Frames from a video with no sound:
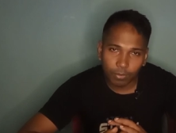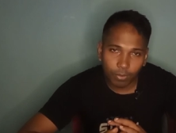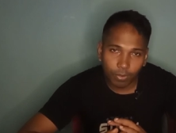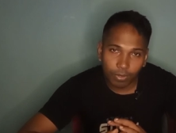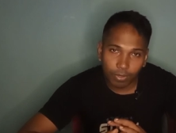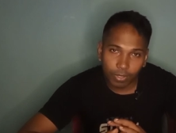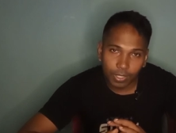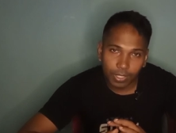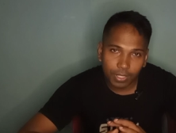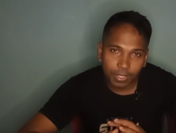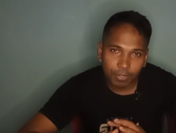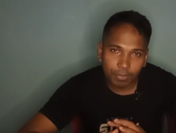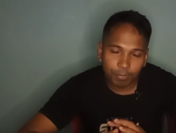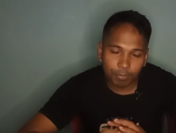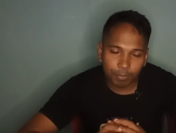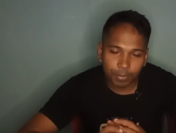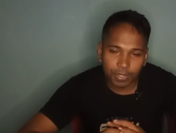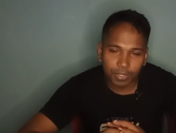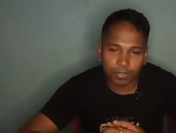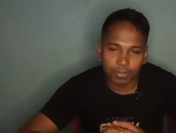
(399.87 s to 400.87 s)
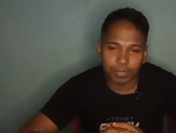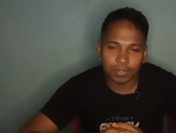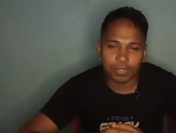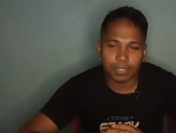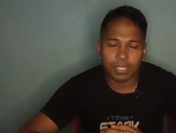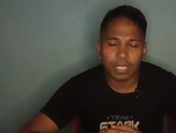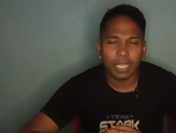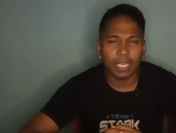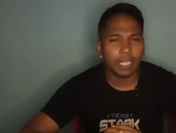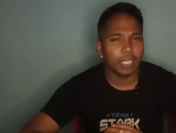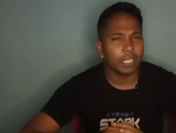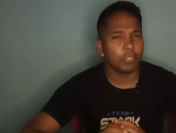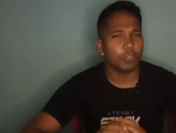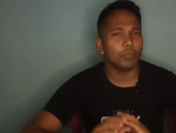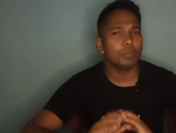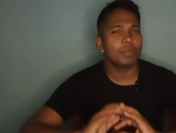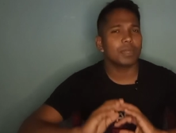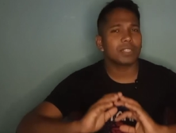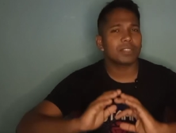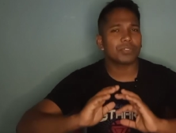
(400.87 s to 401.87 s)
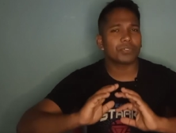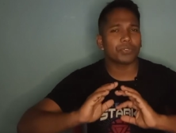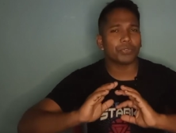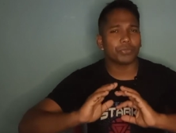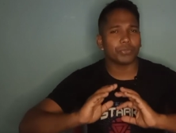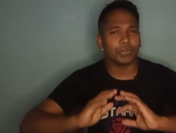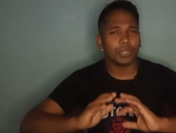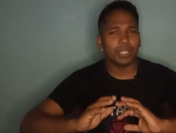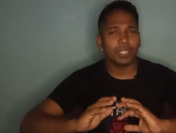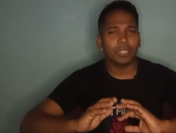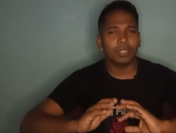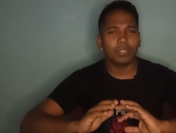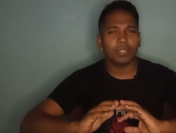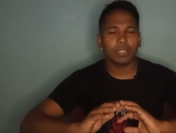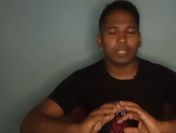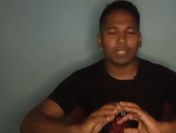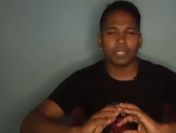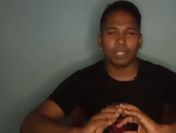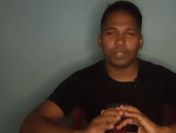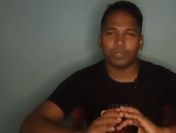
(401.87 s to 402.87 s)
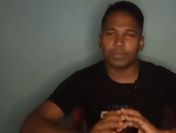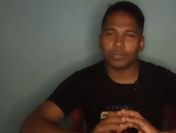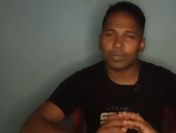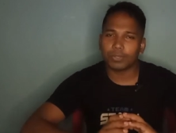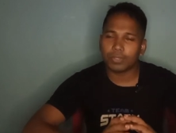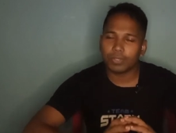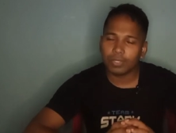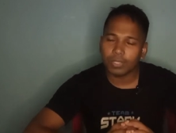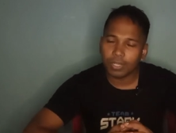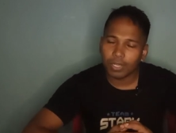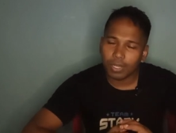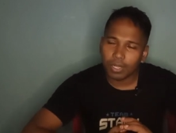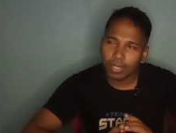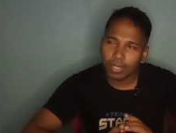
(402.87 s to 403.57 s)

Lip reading: Why? Because you must read your